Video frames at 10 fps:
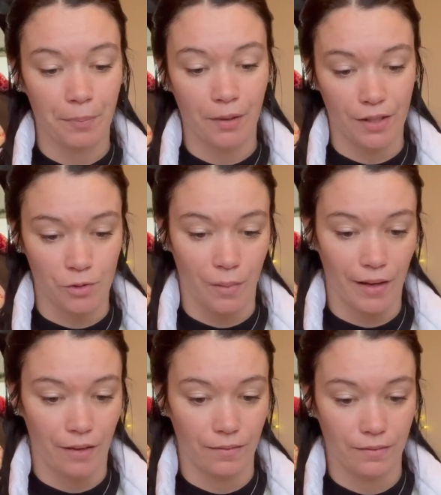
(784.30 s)
book as
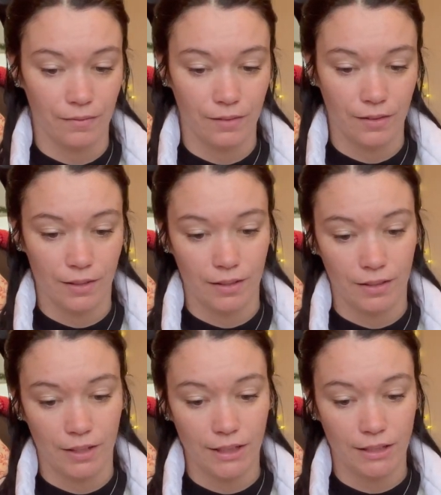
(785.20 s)
well.
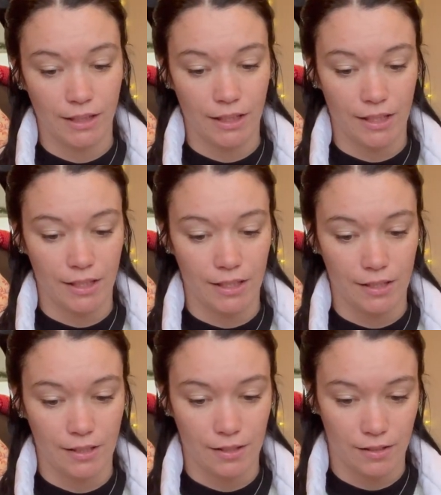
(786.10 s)
This
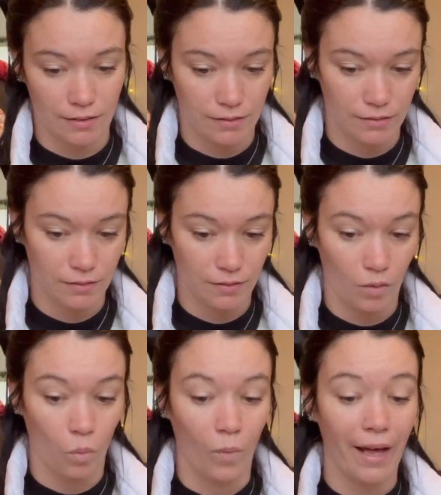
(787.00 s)
is
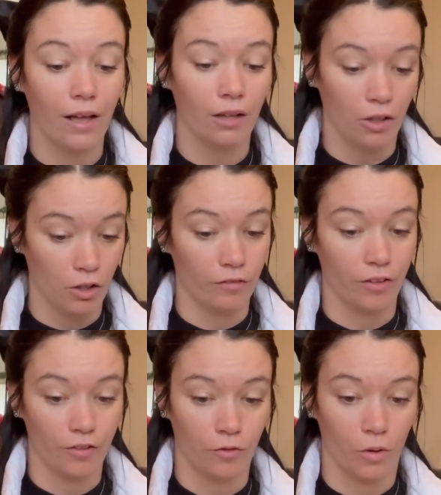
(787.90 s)
well
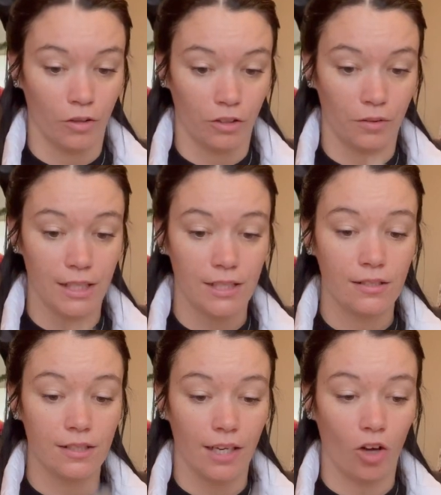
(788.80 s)
over 400. This
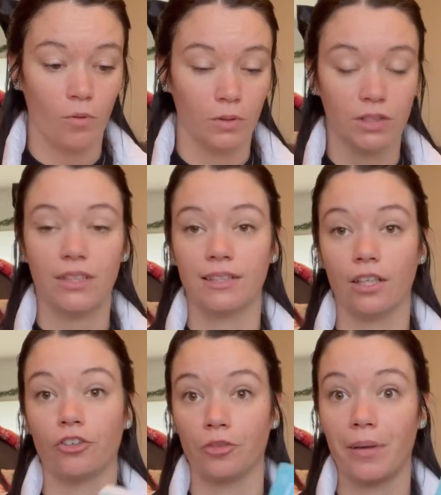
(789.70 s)
is almost
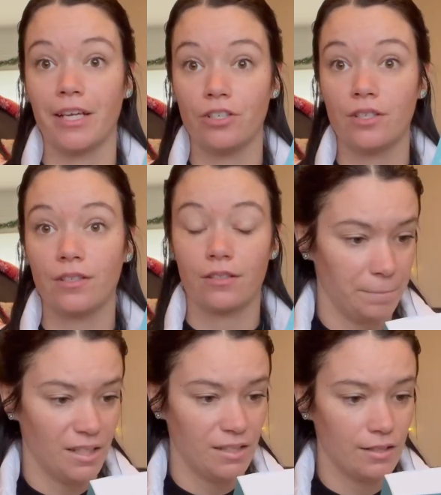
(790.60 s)
600 pages.
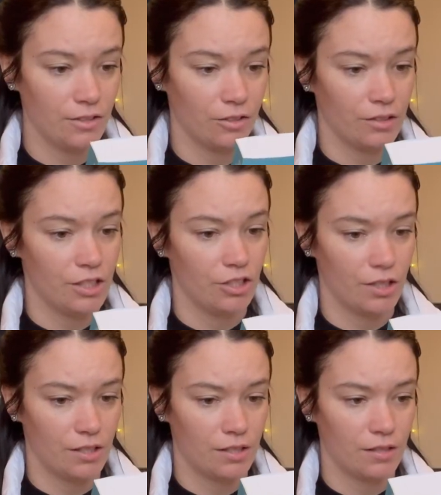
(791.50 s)
This is literally
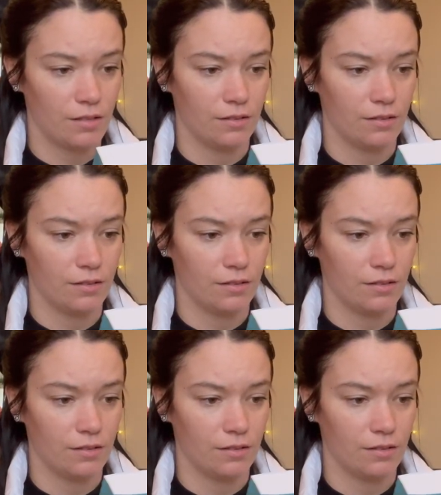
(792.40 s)
just